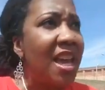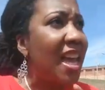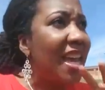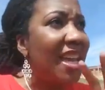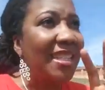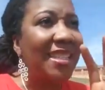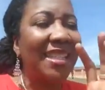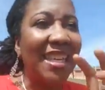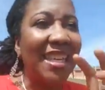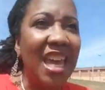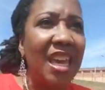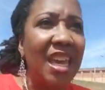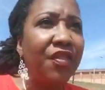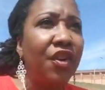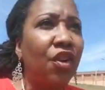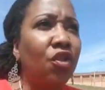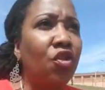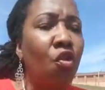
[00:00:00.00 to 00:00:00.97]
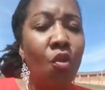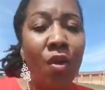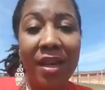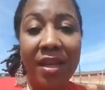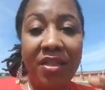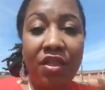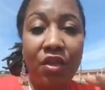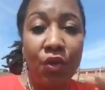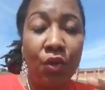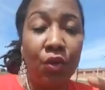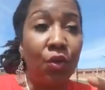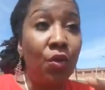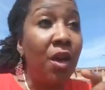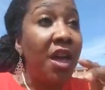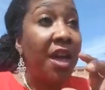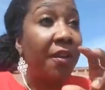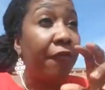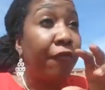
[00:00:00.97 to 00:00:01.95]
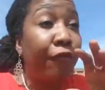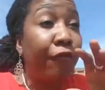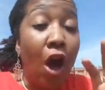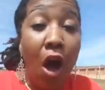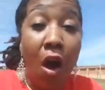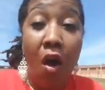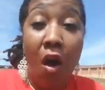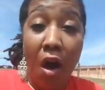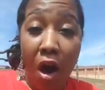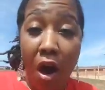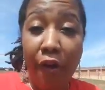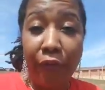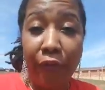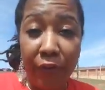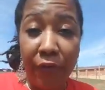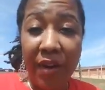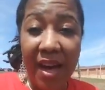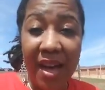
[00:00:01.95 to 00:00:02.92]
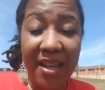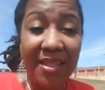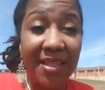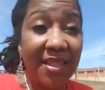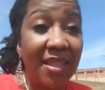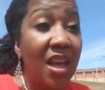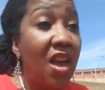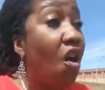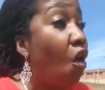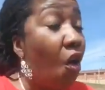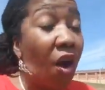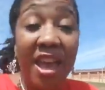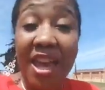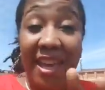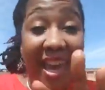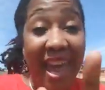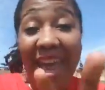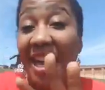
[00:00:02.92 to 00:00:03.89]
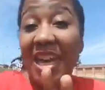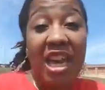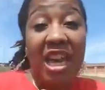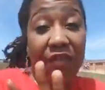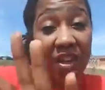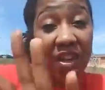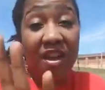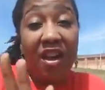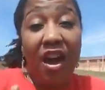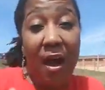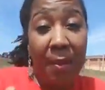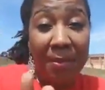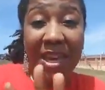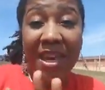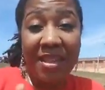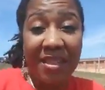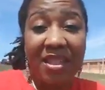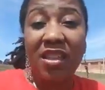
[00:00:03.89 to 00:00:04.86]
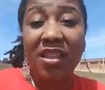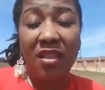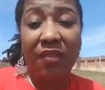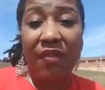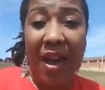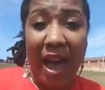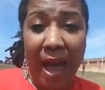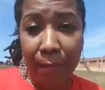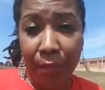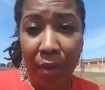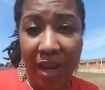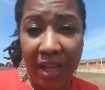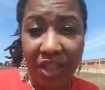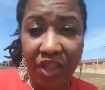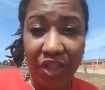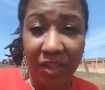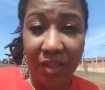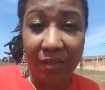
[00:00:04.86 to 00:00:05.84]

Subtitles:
it's either going to fall off of us or it can't even come into the vibration.